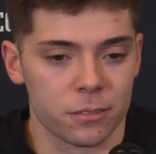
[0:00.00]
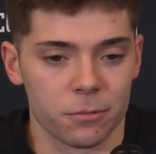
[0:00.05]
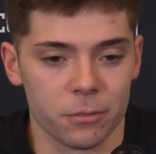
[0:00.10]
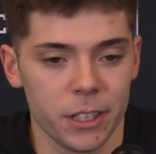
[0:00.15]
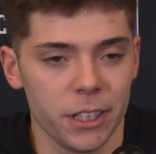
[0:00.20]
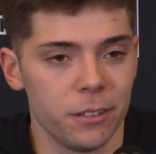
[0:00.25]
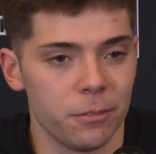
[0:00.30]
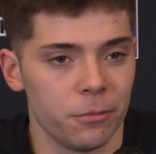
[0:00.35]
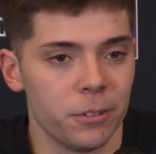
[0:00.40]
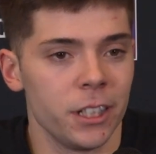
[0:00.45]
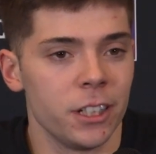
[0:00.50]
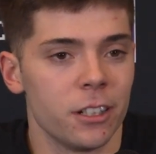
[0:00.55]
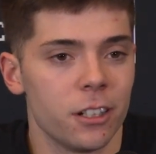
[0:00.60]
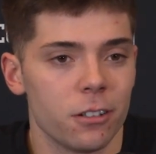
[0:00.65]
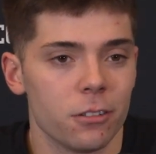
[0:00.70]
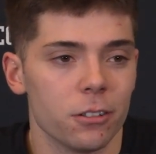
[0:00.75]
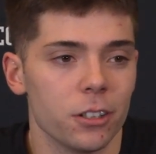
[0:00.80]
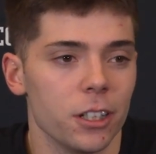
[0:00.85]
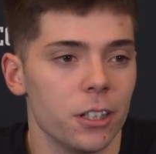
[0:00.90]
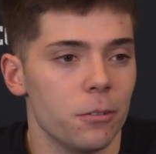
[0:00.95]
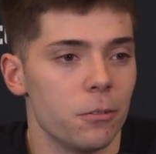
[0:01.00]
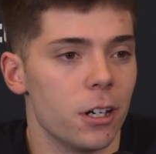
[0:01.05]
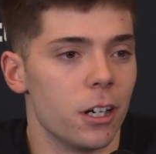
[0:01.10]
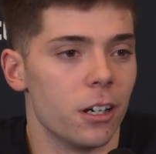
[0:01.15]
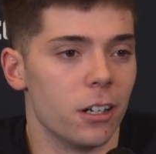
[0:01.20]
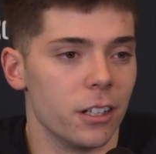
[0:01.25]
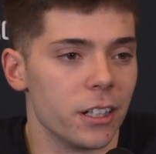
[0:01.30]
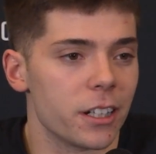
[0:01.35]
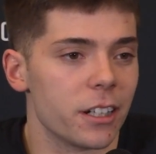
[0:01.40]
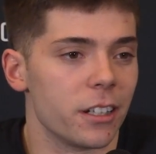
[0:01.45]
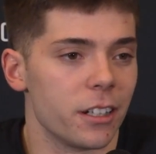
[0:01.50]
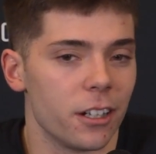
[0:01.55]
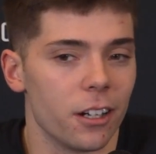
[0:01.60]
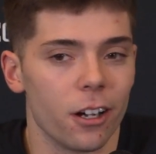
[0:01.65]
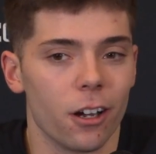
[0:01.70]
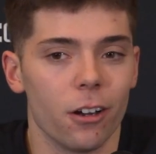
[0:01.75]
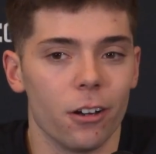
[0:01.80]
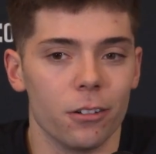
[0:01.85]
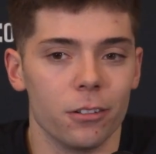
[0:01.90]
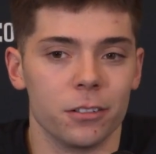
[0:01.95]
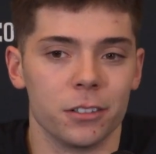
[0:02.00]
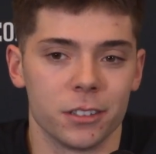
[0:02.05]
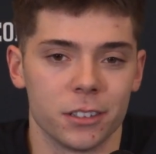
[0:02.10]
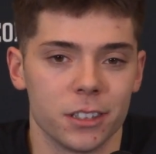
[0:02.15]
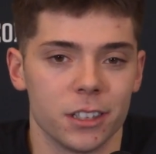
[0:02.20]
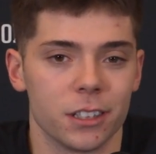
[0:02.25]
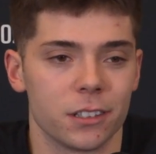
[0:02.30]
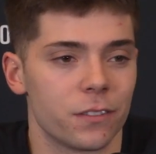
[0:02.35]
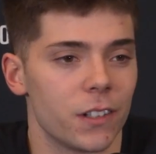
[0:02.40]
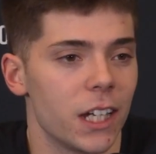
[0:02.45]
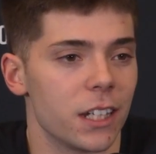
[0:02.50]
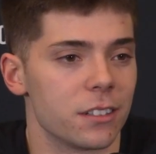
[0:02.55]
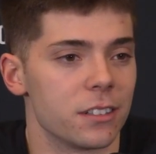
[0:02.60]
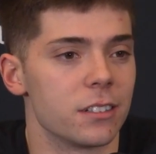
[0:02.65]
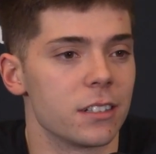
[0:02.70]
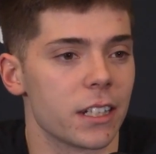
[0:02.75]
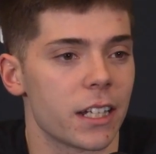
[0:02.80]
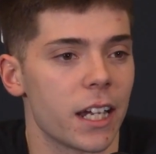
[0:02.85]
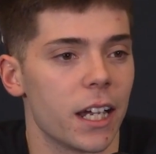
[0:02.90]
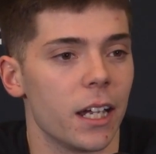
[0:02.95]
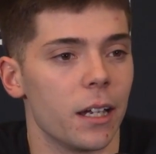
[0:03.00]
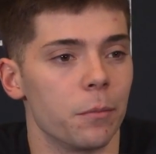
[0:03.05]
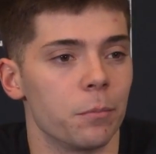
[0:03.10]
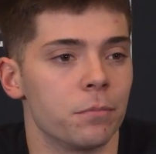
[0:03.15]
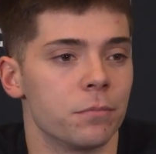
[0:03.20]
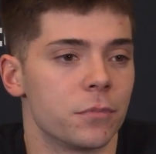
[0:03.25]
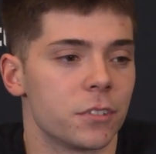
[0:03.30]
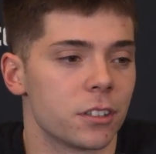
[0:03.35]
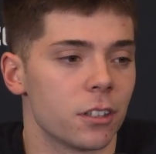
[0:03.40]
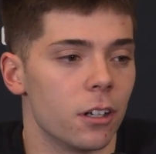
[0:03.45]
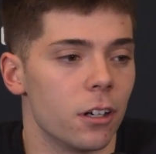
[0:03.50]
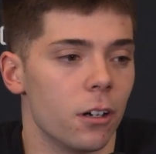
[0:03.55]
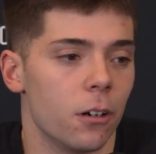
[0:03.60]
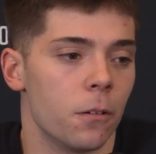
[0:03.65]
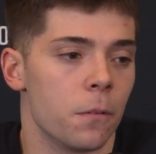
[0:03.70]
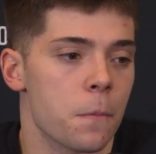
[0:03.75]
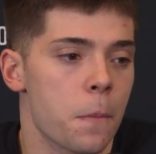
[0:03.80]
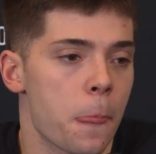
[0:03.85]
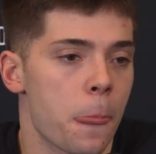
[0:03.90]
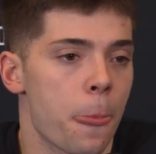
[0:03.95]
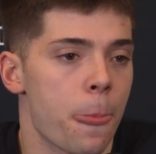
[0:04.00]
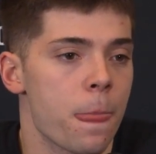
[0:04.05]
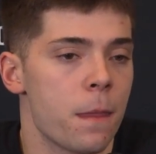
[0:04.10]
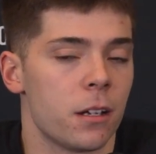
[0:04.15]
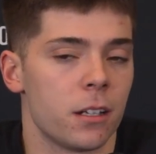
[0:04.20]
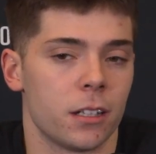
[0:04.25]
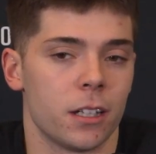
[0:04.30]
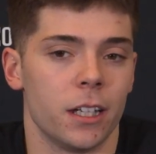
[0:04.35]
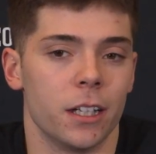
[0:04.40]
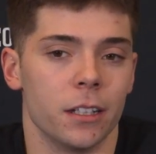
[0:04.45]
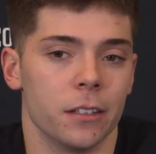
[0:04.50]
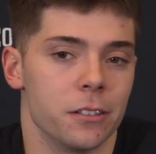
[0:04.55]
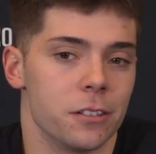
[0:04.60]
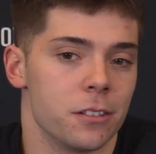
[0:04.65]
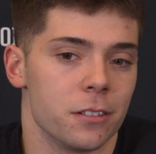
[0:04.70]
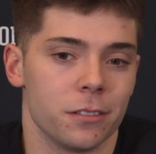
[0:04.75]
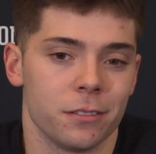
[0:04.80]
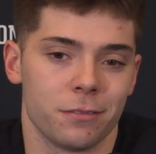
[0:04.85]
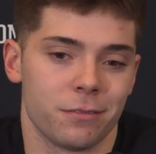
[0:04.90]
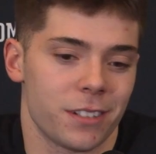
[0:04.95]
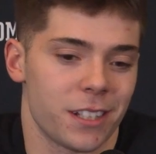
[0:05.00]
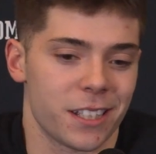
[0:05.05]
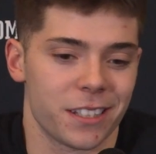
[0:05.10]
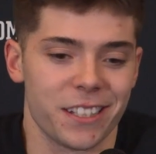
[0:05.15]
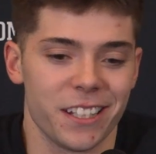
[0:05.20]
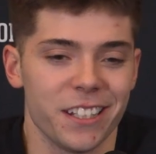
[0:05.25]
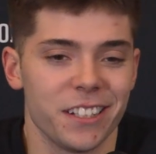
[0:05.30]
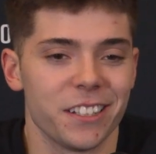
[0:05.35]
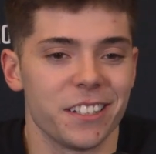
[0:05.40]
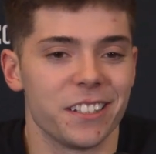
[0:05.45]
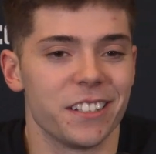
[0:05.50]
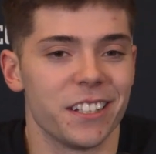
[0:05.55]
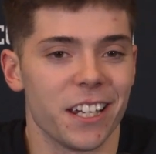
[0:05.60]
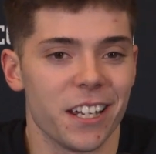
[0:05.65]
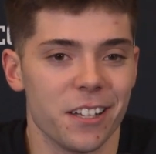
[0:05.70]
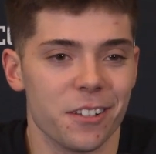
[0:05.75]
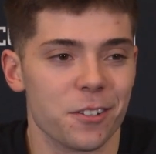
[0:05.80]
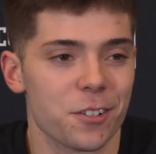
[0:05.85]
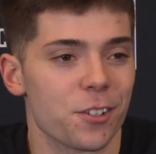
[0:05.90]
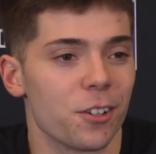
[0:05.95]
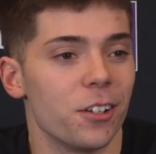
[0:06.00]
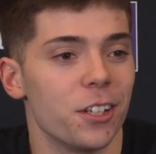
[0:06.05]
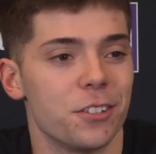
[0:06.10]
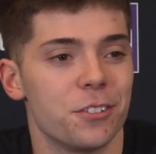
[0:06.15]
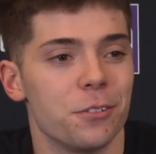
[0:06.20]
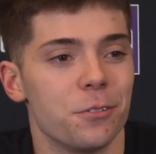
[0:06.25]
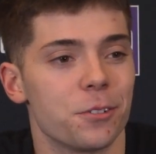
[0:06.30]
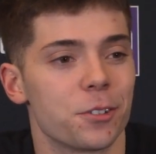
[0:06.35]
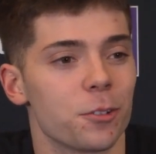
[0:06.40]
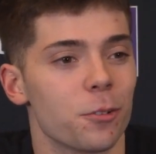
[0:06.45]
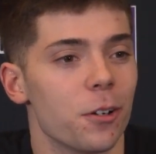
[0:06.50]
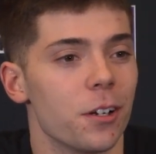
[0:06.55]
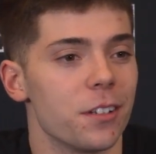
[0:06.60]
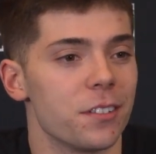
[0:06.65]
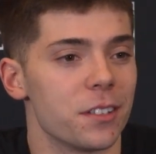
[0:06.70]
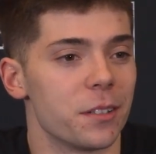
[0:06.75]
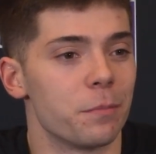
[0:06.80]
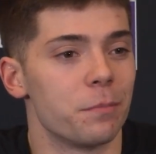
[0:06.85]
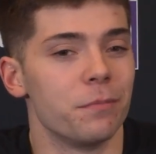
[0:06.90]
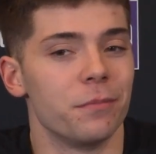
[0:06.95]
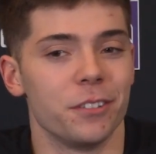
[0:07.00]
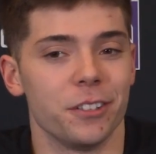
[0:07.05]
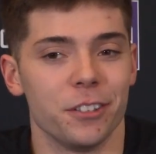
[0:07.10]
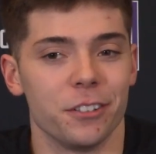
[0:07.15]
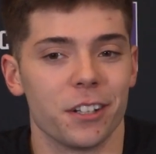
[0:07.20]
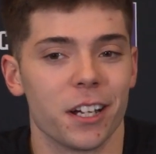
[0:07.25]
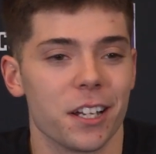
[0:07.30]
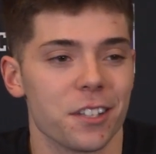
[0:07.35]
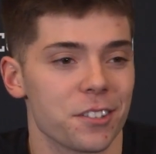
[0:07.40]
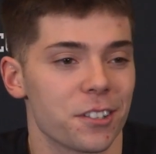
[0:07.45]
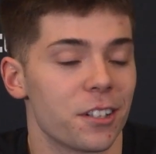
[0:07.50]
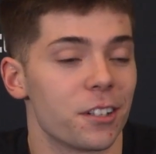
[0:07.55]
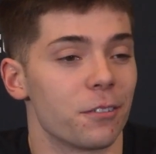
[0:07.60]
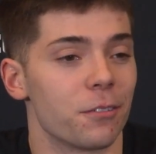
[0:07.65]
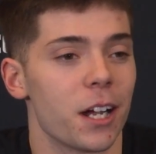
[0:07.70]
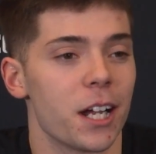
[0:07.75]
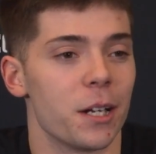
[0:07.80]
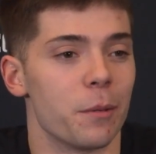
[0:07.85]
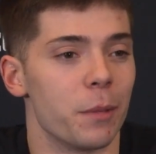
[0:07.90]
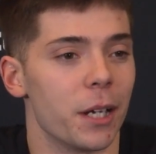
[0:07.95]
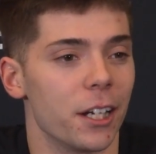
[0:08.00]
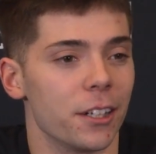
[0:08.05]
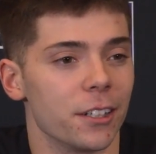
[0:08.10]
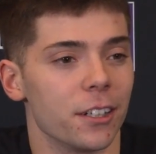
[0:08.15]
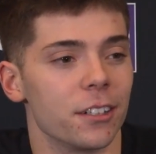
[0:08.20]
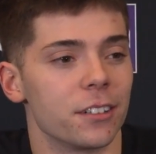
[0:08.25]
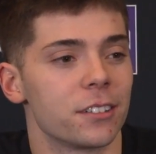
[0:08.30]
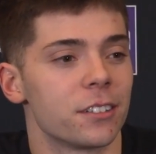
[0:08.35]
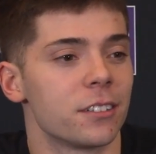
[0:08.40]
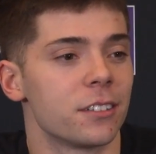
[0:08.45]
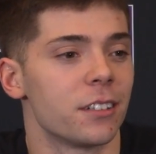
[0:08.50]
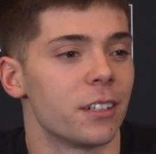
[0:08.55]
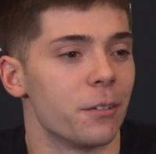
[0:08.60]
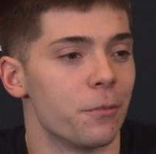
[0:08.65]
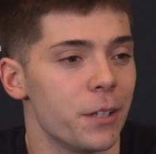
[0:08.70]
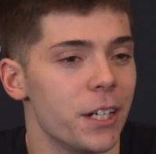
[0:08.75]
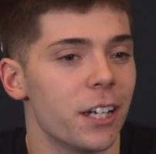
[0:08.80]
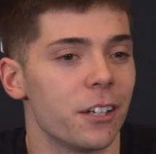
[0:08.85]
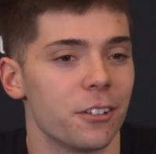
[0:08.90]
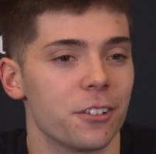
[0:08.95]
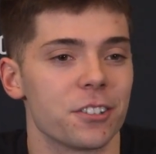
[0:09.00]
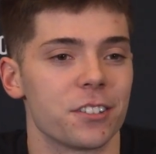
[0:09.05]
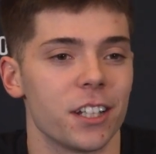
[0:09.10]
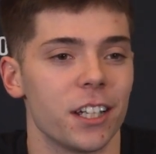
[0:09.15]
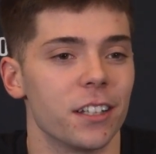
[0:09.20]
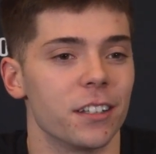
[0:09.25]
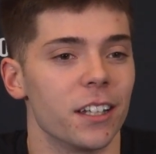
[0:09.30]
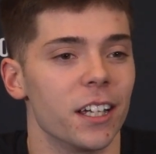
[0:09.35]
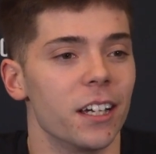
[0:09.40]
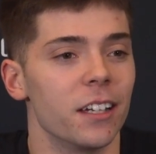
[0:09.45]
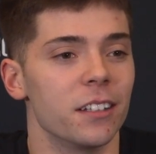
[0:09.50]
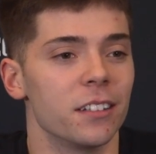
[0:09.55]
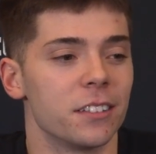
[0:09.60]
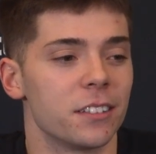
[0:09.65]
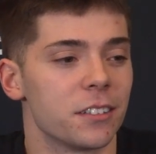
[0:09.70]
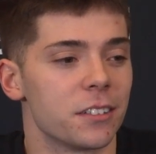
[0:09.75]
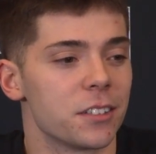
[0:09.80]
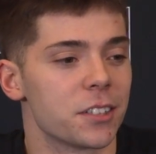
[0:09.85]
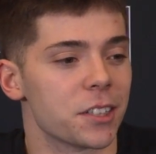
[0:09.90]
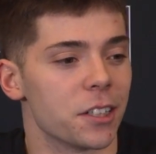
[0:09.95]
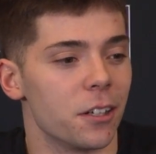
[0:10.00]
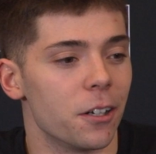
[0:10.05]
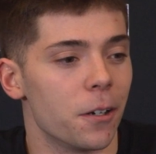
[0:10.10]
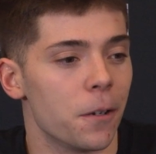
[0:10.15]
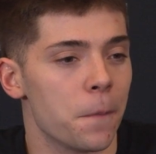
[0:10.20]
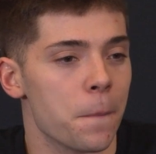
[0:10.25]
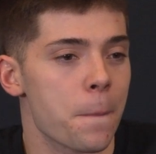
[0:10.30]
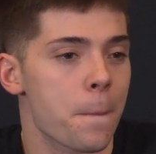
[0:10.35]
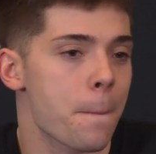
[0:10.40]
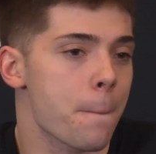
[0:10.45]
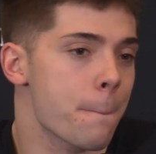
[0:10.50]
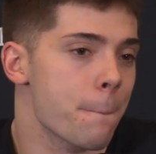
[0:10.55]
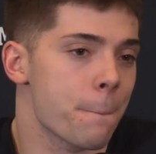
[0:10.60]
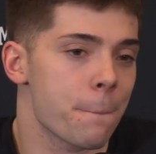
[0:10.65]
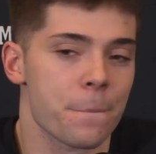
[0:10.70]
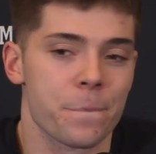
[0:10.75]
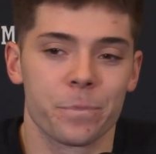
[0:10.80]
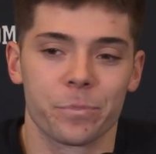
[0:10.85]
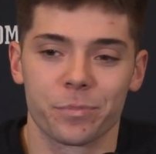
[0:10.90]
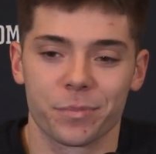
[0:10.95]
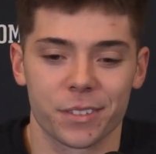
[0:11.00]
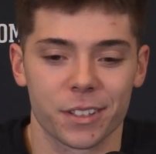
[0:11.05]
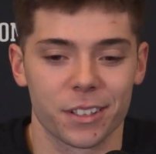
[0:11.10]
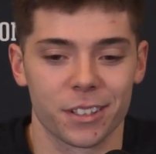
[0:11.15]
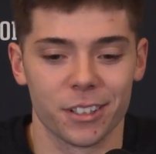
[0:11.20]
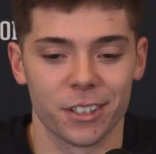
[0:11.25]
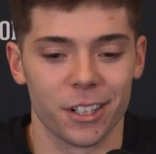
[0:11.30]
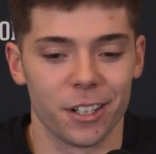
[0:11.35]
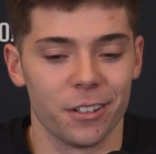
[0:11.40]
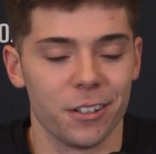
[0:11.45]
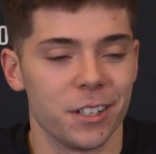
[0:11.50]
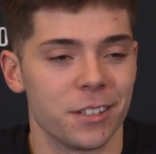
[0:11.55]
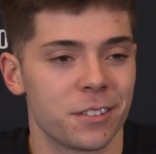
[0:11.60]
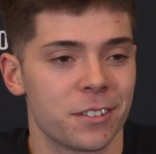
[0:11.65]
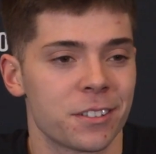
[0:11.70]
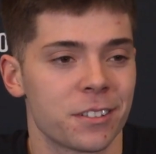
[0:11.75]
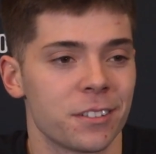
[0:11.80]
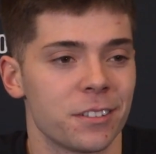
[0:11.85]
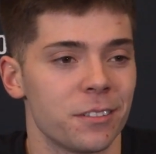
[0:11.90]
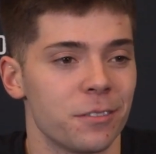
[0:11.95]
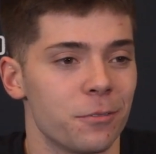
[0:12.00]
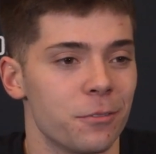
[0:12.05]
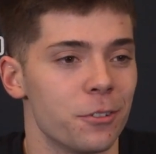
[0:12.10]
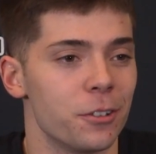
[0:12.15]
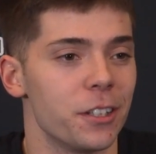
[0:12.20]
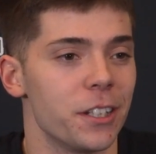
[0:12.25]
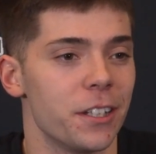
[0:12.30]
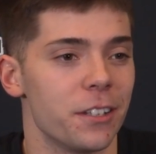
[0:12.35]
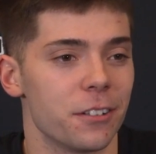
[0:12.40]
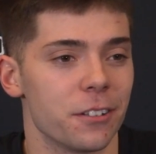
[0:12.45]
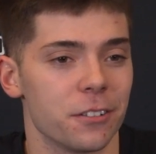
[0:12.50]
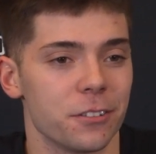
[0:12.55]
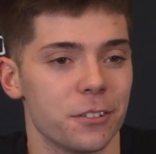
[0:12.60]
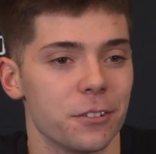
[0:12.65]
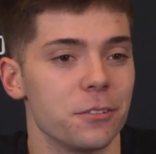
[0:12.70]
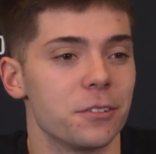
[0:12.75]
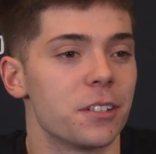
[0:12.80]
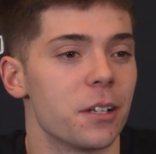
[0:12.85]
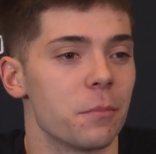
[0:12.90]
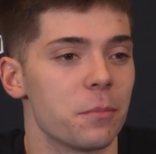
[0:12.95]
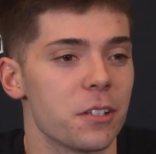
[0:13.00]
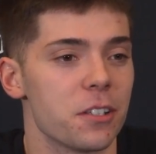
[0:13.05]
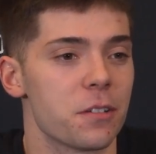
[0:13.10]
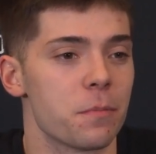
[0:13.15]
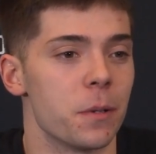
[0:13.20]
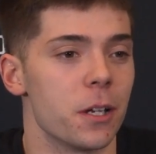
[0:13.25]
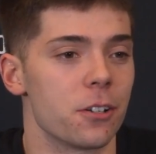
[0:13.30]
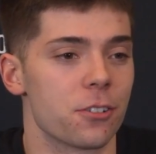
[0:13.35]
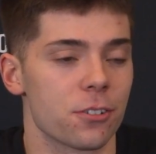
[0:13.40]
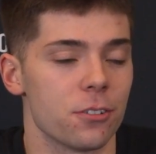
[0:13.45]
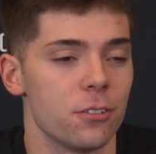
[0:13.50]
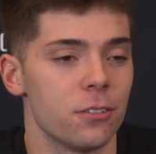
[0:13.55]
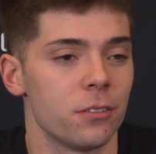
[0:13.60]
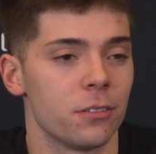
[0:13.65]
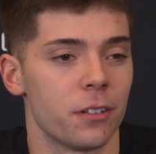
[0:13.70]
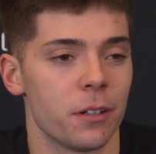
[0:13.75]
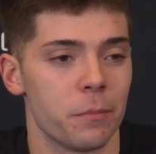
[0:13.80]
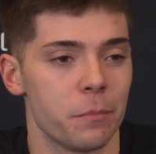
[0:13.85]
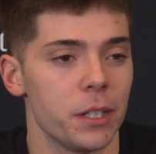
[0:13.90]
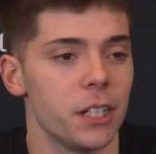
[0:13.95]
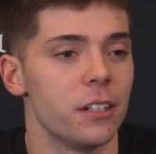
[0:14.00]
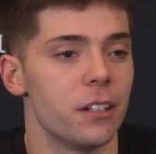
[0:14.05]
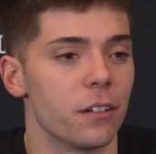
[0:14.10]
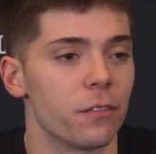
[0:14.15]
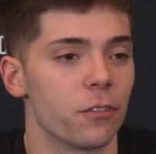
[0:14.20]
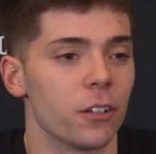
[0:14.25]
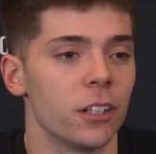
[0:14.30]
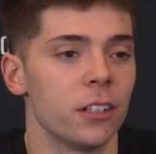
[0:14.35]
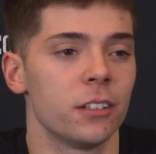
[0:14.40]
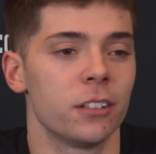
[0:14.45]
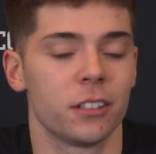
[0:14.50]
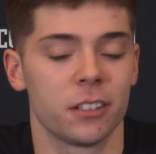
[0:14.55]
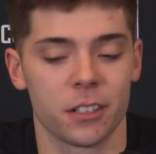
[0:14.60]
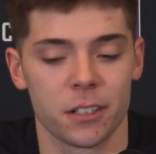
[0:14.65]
we we know really well it can go as fast as it came. So, and there, at the end of the day, there's only two stories that you guys are going to write about us, and we understand that. So you know, it's we'll either do something special and be different,